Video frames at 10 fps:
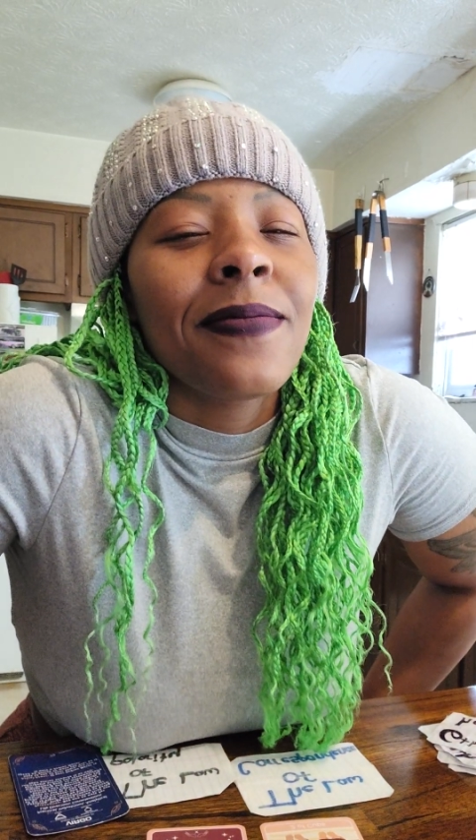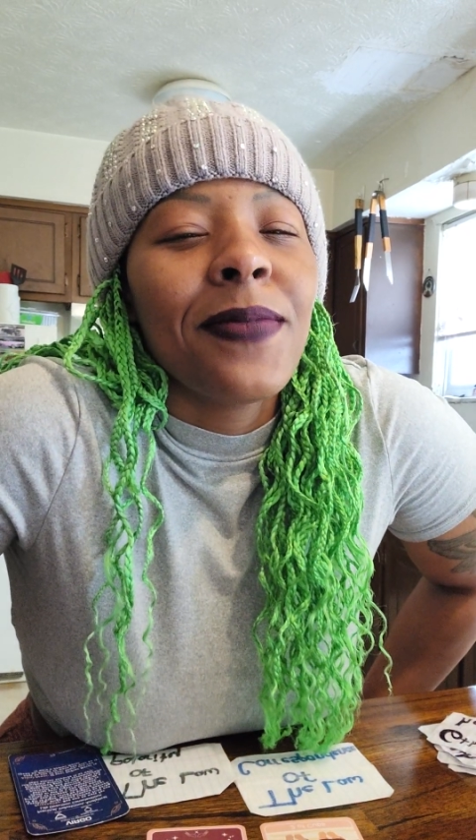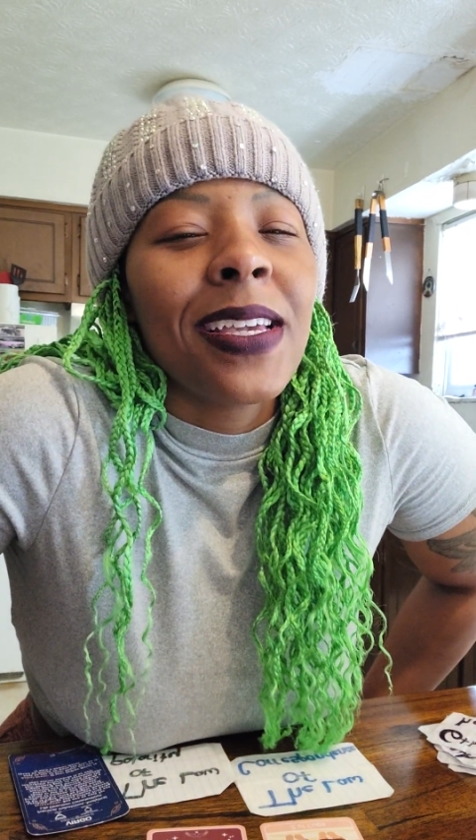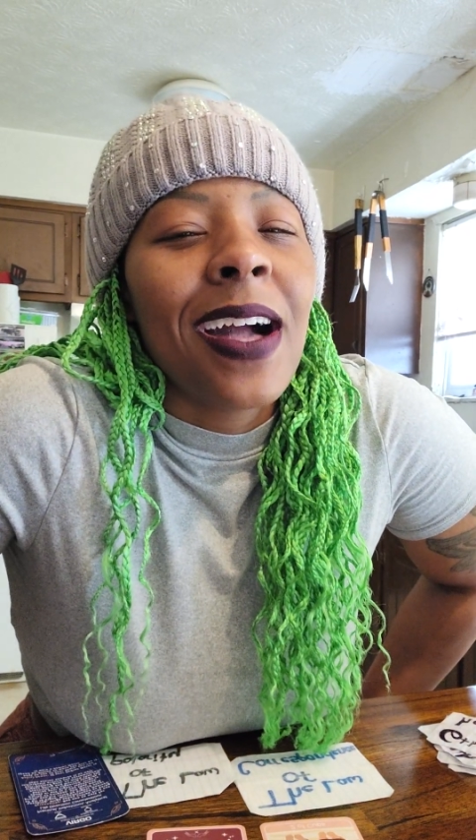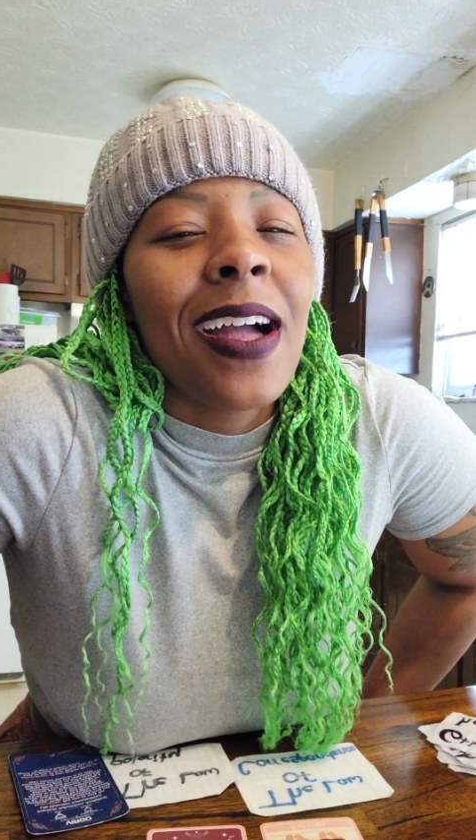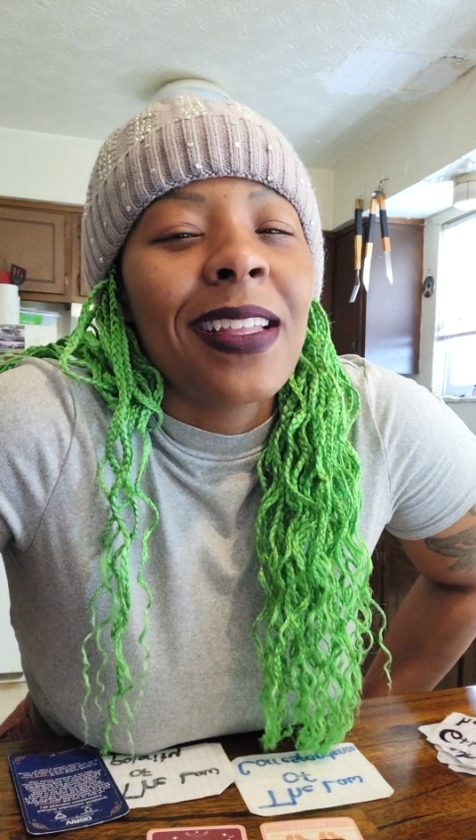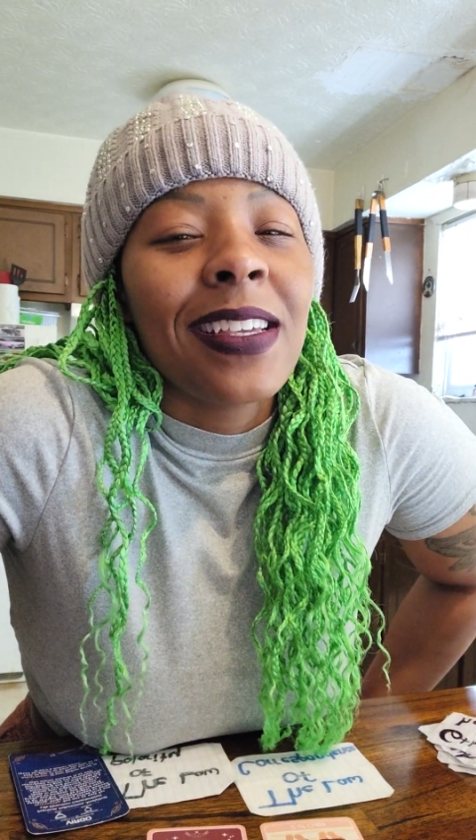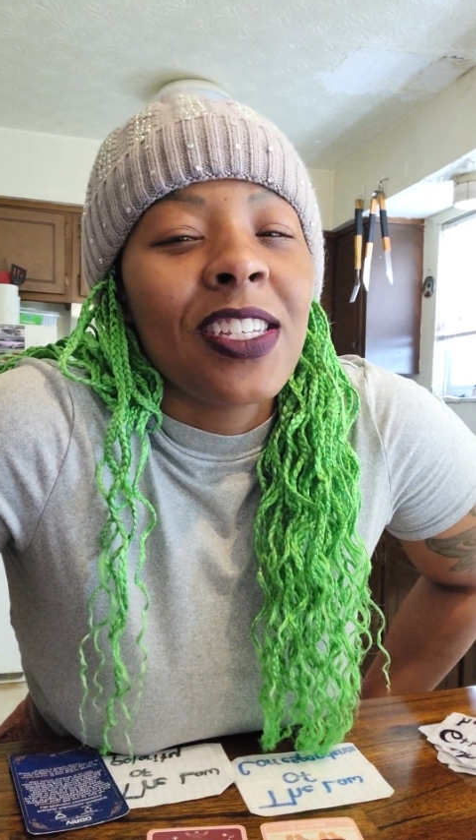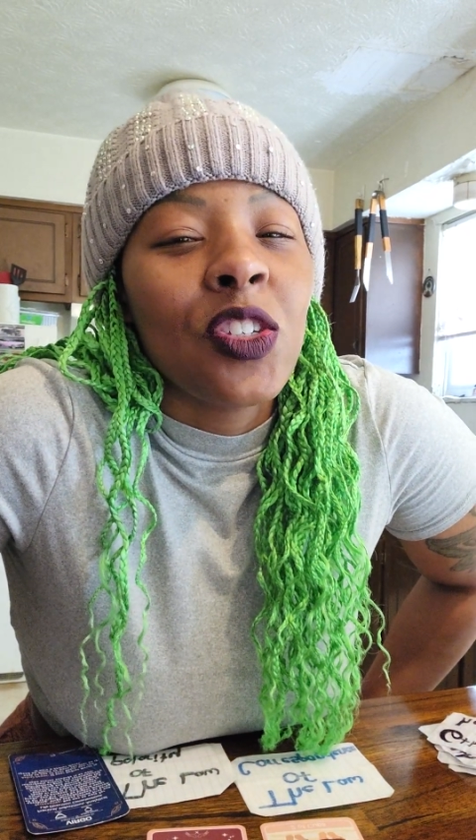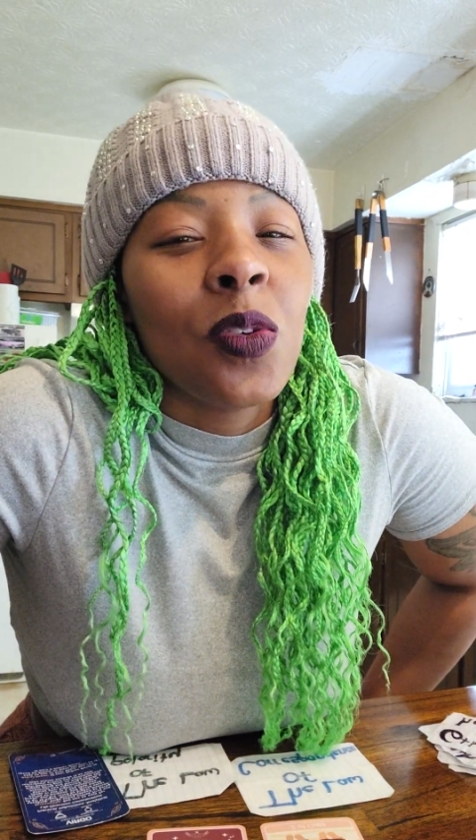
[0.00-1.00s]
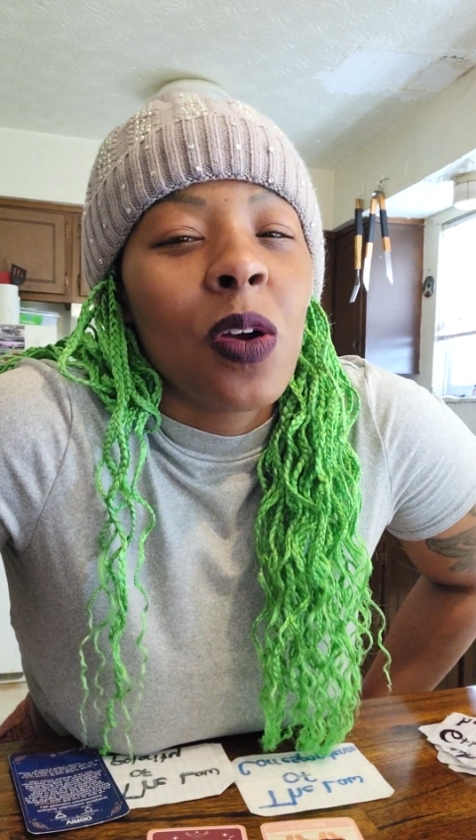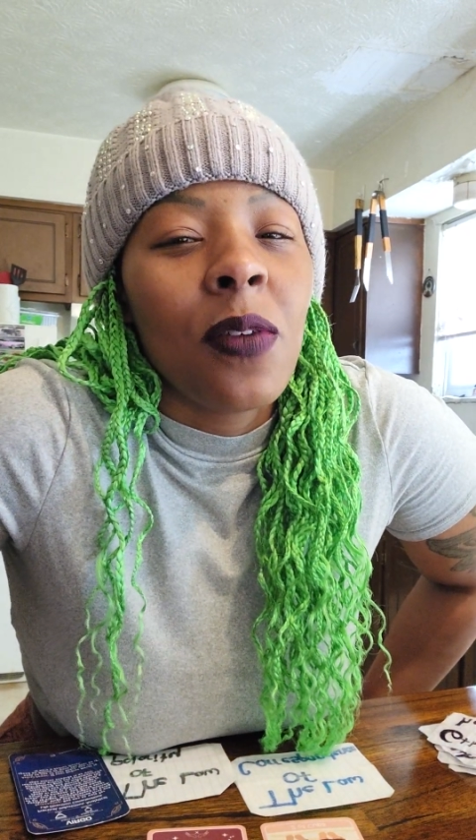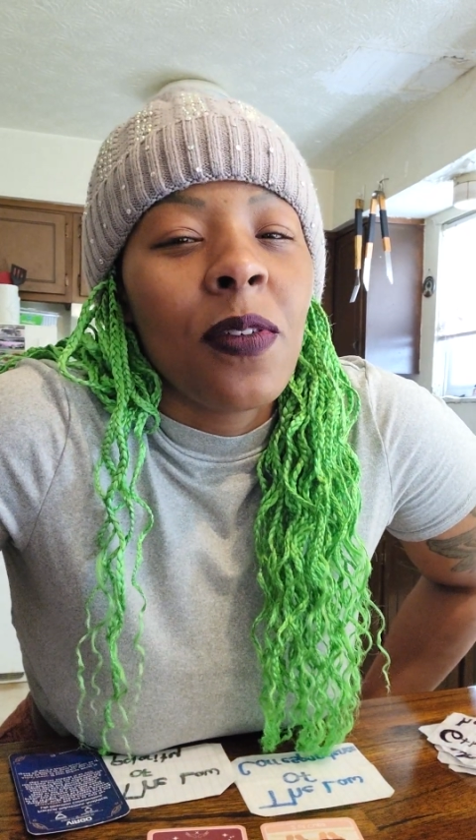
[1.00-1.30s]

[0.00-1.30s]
be kind because you are a